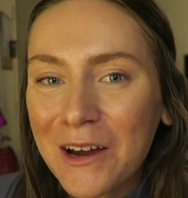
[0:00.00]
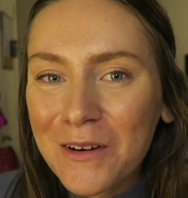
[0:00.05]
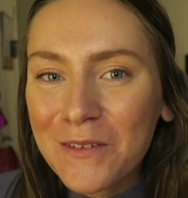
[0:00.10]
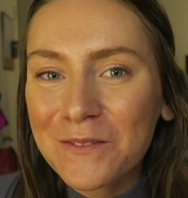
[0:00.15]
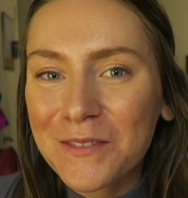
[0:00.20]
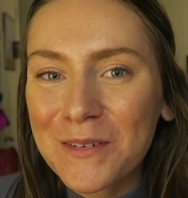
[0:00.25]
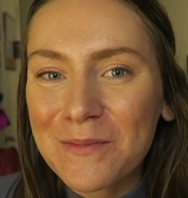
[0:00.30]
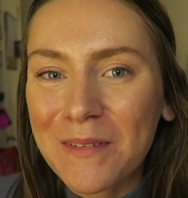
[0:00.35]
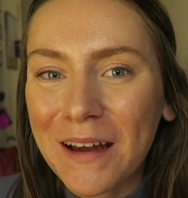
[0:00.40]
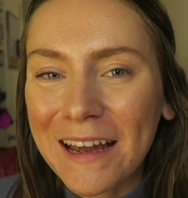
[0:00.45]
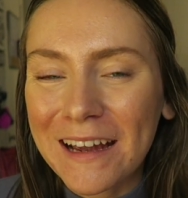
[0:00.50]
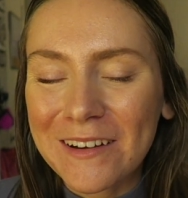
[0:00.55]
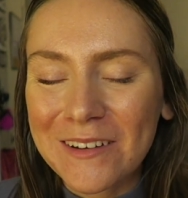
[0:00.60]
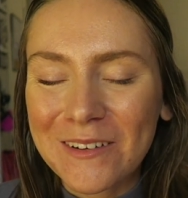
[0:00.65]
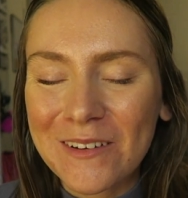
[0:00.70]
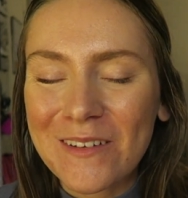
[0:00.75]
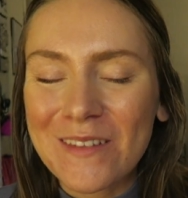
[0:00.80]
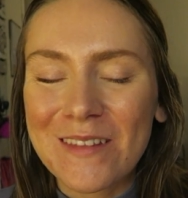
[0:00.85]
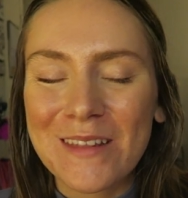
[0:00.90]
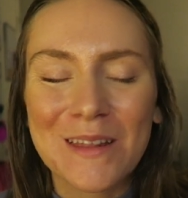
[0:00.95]
home from
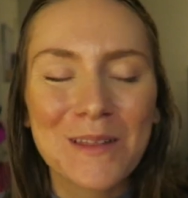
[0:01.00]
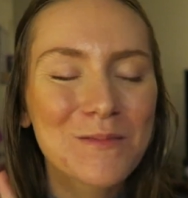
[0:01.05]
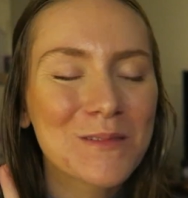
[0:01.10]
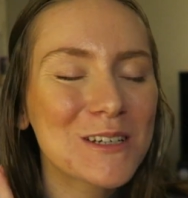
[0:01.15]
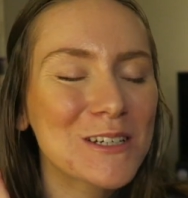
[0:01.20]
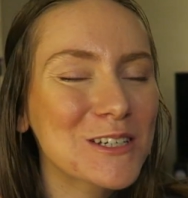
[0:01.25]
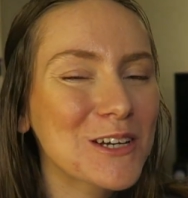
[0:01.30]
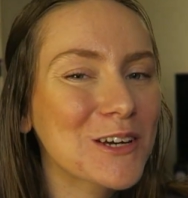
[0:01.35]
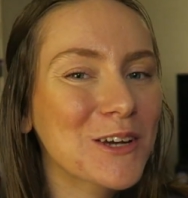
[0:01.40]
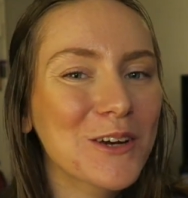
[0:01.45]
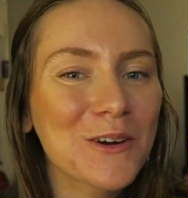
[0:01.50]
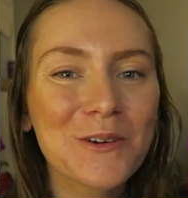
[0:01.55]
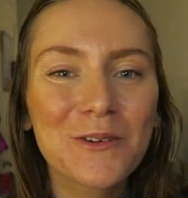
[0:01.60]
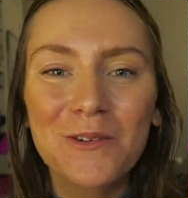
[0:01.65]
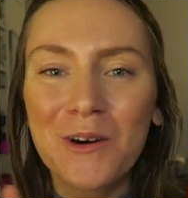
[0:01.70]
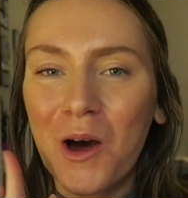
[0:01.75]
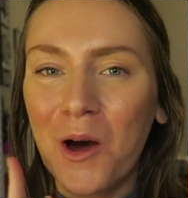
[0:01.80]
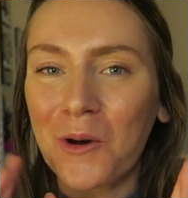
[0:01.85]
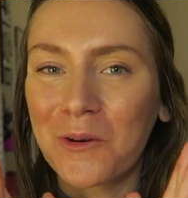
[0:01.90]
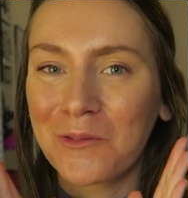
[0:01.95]
Michael's. So let me show you
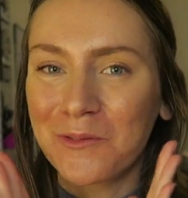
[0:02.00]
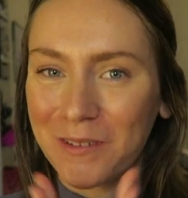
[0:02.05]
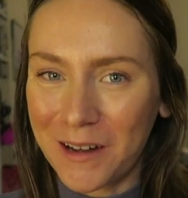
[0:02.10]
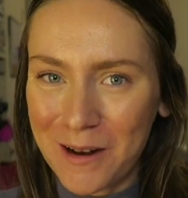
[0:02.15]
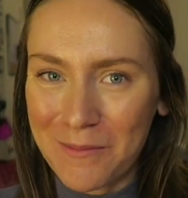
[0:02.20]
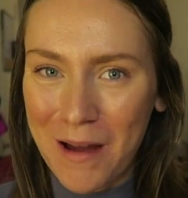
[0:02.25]
what I